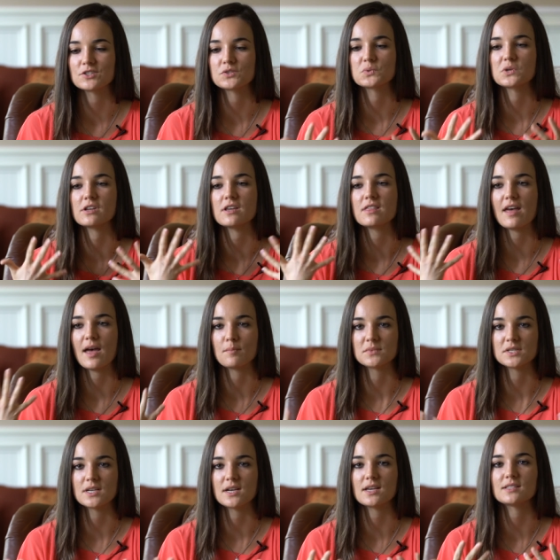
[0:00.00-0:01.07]
just really the
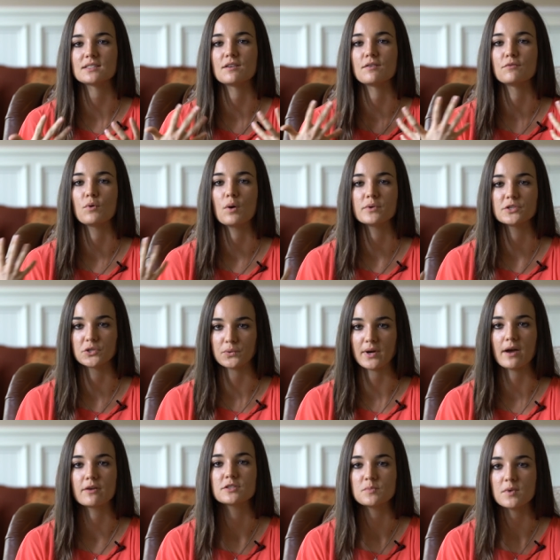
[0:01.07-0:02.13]
emptiness of what was
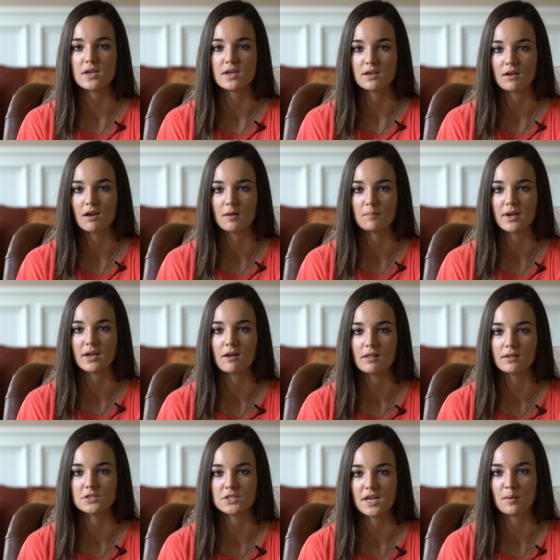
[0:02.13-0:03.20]
around me on my
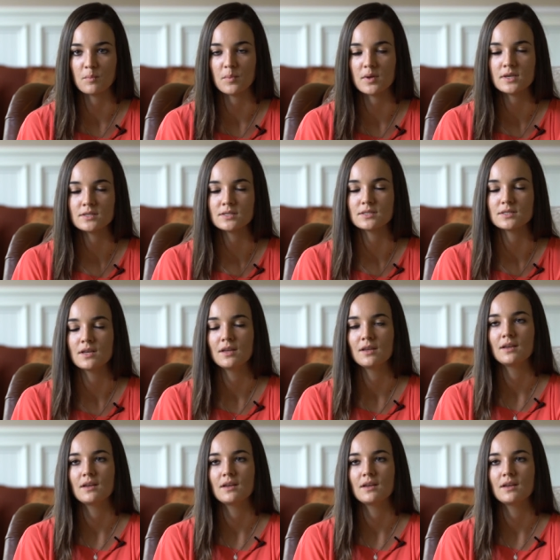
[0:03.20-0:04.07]
college campus.